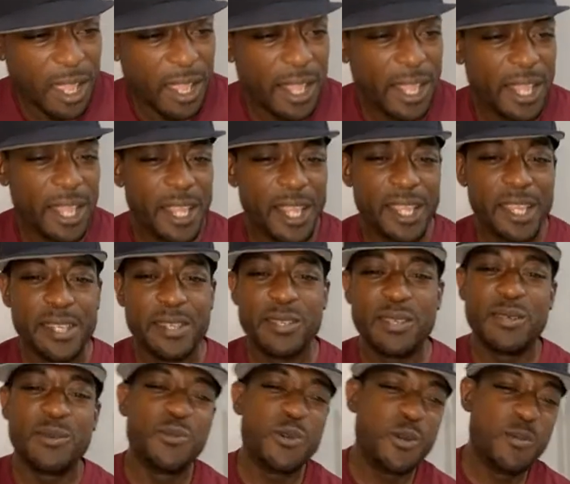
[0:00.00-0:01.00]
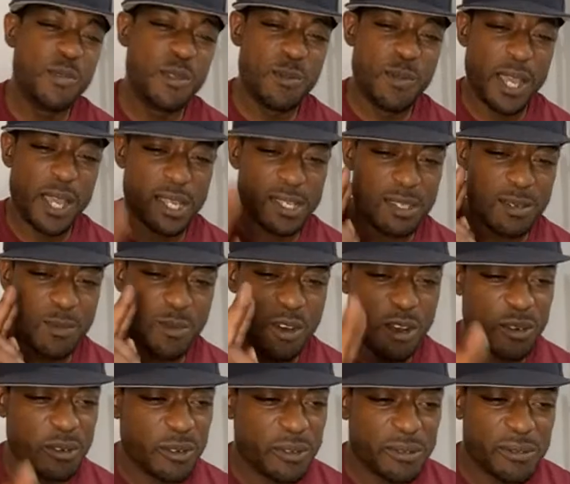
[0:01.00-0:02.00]
And we'll be back
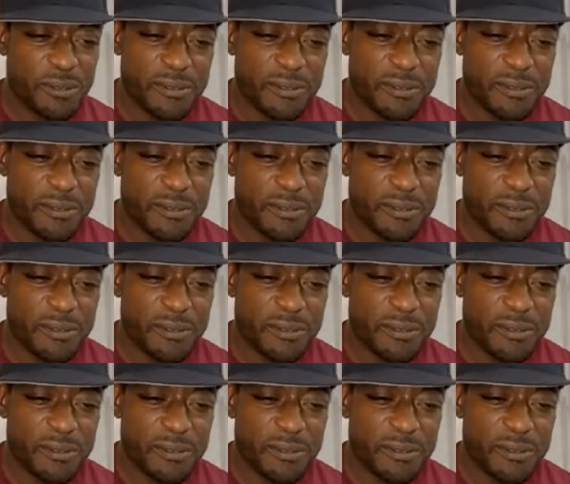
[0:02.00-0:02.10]
tomorrow.